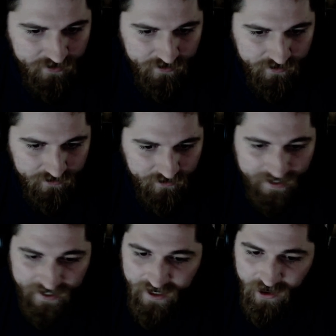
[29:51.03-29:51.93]

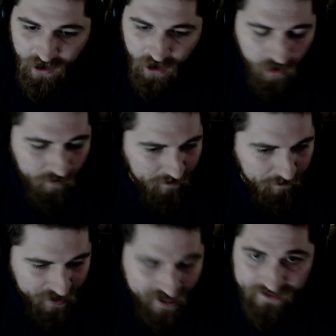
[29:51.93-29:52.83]
Like, all my
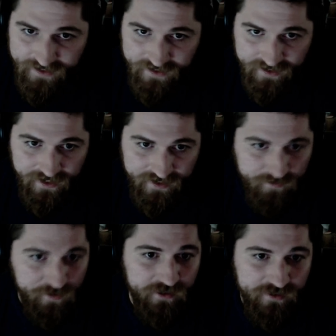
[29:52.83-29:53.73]
best
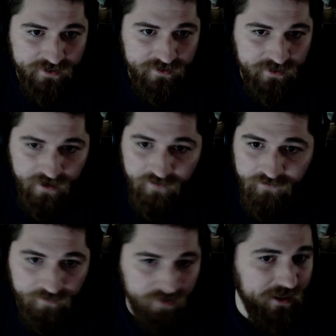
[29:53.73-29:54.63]
experiences come
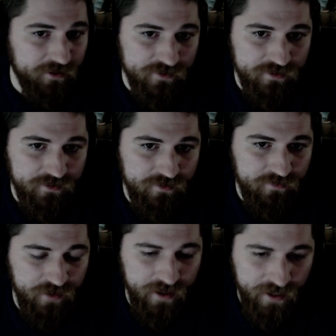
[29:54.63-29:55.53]
from players
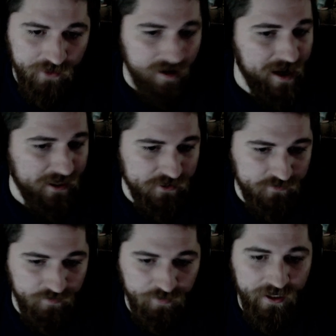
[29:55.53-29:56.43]
and interactions
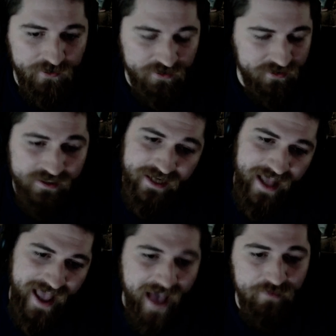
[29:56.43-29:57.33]
with players and things that
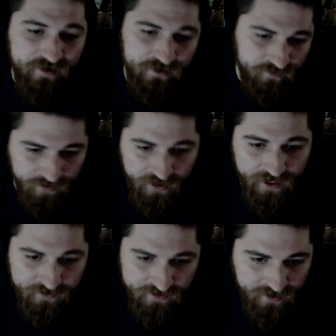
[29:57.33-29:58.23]
happened with
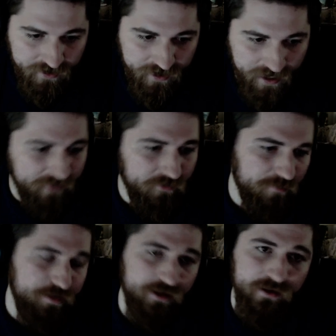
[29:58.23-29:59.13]
players. I can give you a
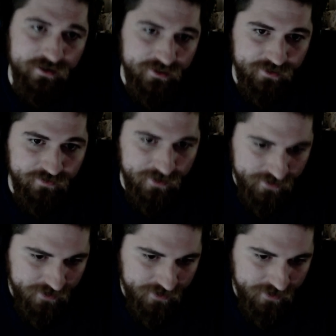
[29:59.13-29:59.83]
billion stories